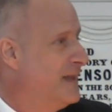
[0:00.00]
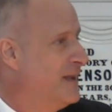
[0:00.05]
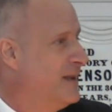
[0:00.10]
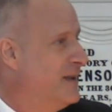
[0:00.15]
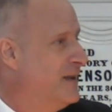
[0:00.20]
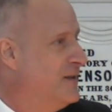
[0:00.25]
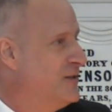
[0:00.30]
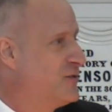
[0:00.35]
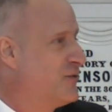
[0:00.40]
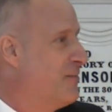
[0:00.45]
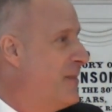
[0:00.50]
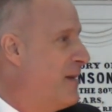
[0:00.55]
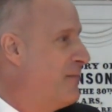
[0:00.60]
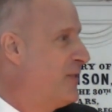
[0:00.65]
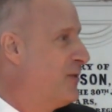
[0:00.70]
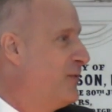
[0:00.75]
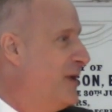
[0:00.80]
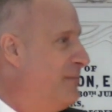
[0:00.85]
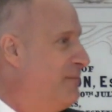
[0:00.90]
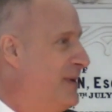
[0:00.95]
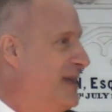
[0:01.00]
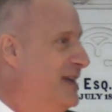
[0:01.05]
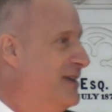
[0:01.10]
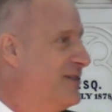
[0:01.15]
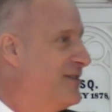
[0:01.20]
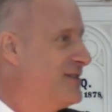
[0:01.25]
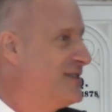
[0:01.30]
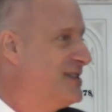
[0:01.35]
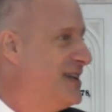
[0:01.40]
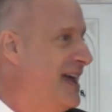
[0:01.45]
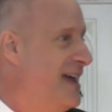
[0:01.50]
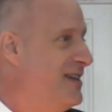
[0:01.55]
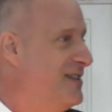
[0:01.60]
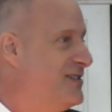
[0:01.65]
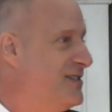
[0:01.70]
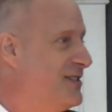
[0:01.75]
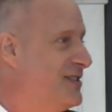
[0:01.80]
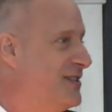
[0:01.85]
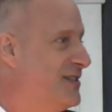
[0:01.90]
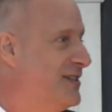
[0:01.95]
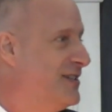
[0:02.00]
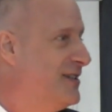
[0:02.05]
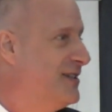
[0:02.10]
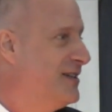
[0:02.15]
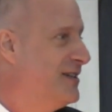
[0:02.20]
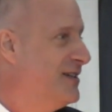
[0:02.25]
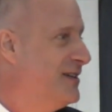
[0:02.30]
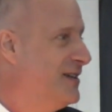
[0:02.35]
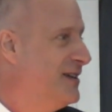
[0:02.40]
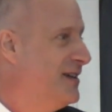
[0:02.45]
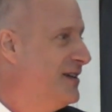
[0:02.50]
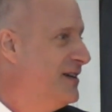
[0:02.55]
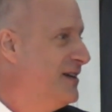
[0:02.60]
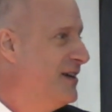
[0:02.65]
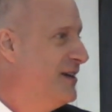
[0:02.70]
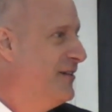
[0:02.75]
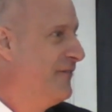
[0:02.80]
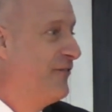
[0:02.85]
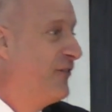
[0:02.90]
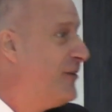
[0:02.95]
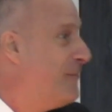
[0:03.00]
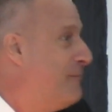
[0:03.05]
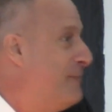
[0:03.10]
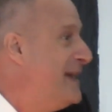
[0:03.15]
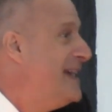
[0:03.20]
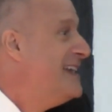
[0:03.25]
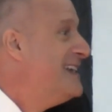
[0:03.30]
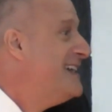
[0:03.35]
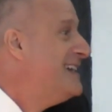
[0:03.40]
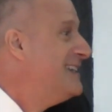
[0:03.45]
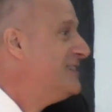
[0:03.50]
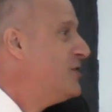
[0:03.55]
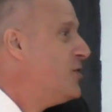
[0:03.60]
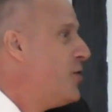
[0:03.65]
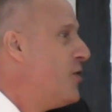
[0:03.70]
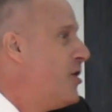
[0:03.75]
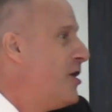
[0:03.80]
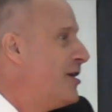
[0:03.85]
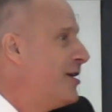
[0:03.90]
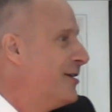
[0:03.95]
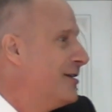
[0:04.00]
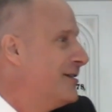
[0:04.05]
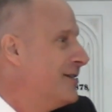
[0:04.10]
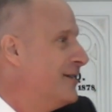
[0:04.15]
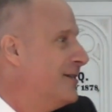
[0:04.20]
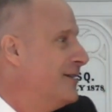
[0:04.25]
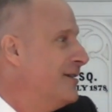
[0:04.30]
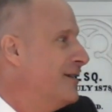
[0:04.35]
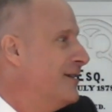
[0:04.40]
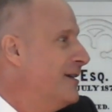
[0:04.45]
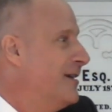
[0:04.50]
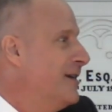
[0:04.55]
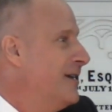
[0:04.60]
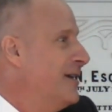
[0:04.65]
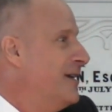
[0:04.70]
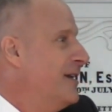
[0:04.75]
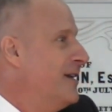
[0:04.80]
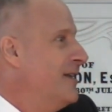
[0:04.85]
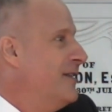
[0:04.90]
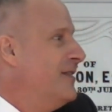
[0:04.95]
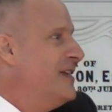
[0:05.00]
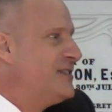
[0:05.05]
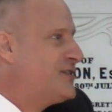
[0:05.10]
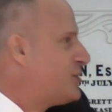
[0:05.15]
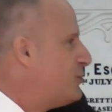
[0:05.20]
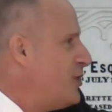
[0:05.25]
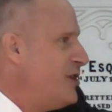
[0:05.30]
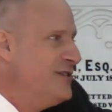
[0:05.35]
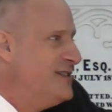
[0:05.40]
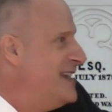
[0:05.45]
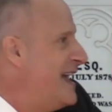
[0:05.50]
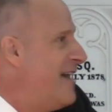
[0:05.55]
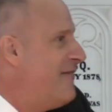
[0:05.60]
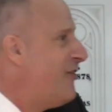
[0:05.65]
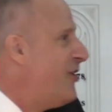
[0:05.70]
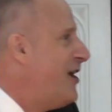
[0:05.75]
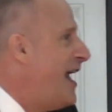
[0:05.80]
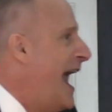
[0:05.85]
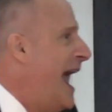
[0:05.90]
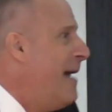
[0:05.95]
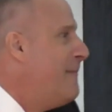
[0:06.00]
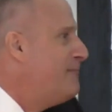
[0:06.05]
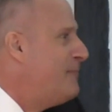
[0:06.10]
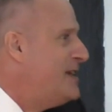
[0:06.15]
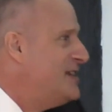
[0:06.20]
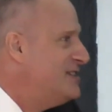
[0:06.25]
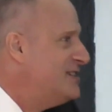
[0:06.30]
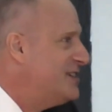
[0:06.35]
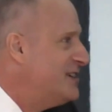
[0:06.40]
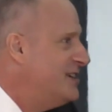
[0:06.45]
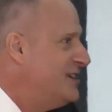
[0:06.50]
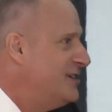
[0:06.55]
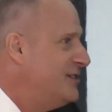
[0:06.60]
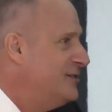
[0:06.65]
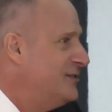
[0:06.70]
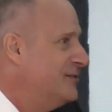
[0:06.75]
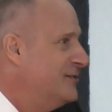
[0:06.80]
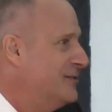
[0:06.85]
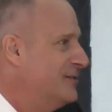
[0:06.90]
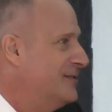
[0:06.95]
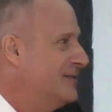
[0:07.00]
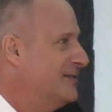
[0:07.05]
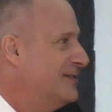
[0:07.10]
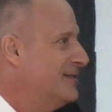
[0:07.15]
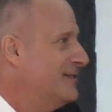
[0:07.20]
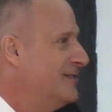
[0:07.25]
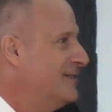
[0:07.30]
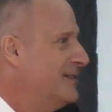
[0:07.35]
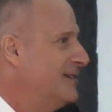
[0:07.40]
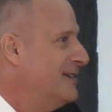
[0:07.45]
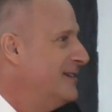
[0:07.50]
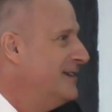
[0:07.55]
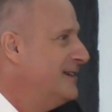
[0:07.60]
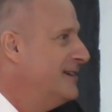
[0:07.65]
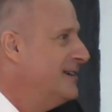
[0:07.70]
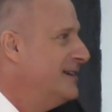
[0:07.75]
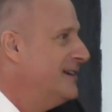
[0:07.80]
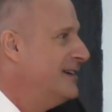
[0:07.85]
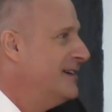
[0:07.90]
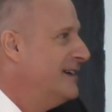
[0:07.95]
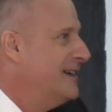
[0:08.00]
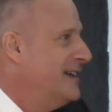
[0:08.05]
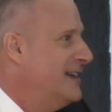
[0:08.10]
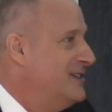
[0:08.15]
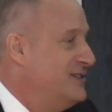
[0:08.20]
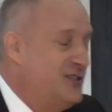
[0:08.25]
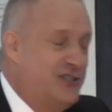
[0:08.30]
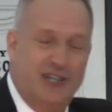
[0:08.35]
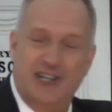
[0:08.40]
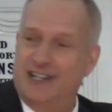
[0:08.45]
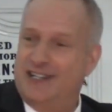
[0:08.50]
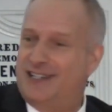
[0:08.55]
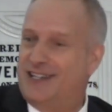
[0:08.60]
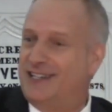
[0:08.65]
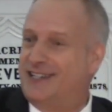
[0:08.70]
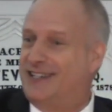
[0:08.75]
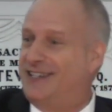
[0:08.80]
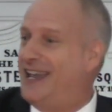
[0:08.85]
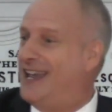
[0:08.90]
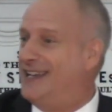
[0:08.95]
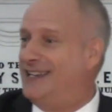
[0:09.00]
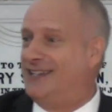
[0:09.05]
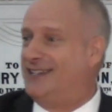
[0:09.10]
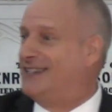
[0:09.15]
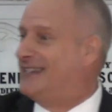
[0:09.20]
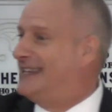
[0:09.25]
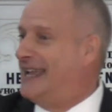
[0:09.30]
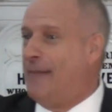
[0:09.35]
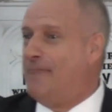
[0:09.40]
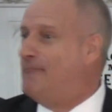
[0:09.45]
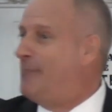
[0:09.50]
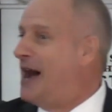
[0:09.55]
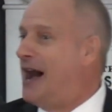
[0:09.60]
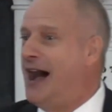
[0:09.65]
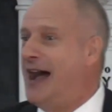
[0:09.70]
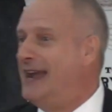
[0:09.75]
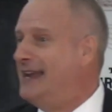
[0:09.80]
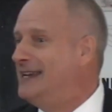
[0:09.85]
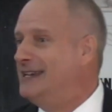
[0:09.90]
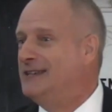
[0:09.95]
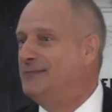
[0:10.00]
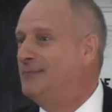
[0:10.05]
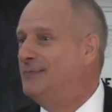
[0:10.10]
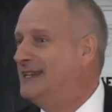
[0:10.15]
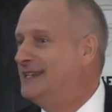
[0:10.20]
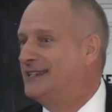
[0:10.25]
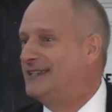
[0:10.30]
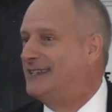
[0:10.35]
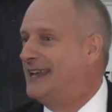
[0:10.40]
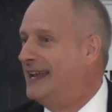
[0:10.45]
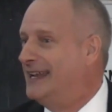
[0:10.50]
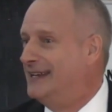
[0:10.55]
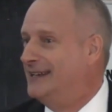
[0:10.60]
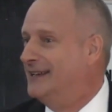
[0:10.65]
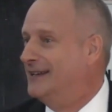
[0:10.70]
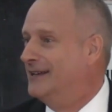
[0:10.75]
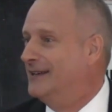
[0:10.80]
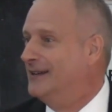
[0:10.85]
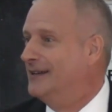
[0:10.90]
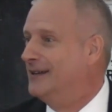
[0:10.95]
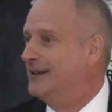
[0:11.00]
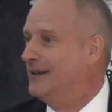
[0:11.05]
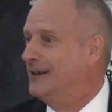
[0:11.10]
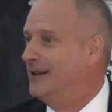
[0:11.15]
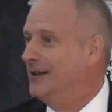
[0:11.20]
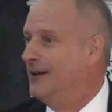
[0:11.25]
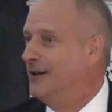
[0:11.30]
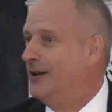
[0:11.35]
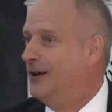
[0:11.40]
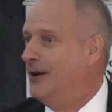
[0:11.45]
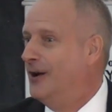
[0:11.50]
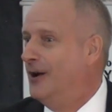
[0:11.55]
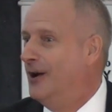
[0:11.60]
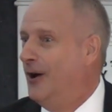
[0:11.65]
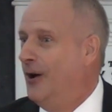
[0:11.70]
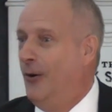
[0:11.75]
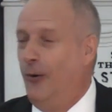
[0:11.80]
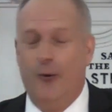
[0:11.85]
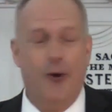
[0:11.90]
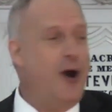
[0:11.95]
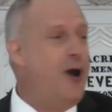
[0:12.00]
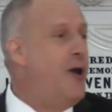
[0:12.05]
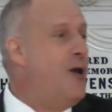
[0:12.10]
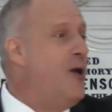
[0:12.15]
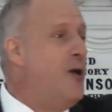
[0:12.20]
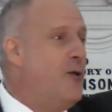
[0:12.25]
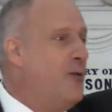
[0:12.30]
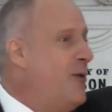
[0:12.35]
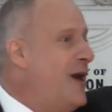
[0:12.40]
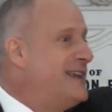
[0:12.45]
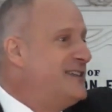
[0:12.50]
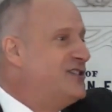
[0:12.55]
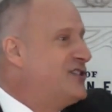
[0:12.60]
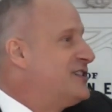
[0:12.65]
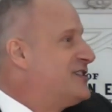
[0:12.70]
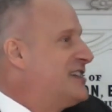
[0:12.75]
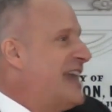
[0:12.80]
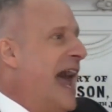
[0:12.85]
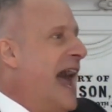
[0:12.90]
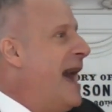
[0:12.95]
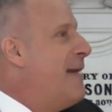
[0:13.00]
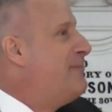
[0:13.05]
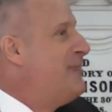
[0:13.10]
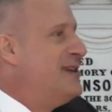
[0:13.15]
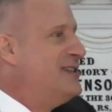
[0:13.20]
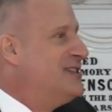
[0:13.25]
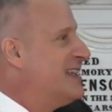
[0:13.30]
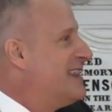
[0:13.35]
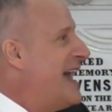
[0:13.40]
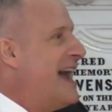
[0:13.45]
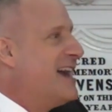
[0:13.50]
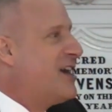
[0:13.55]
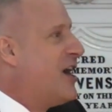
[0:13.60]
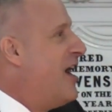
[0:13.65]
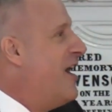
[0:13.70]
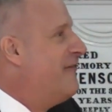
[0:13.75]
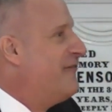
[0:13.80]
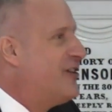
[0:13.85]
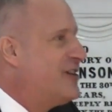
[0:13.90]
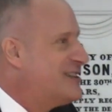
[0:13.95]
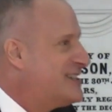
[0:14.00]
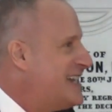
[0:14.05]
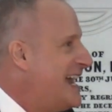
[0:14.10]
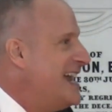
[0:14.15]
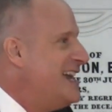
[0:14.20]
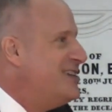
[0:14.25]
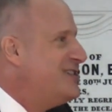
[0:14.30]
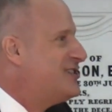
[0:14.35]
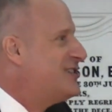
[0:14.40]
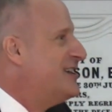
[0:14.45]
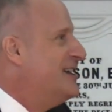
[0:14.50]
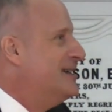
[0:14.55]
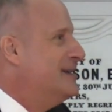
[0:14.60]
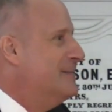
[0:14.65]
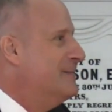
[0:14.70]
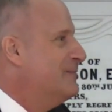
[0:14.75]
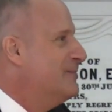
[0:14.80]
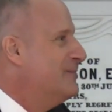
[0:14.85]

Do you remember what Peter says? "Forbid it, Lord. This will never happen to you." And Jesus says, "Get behind me, Satan." Whoa, what just happened to that conversation?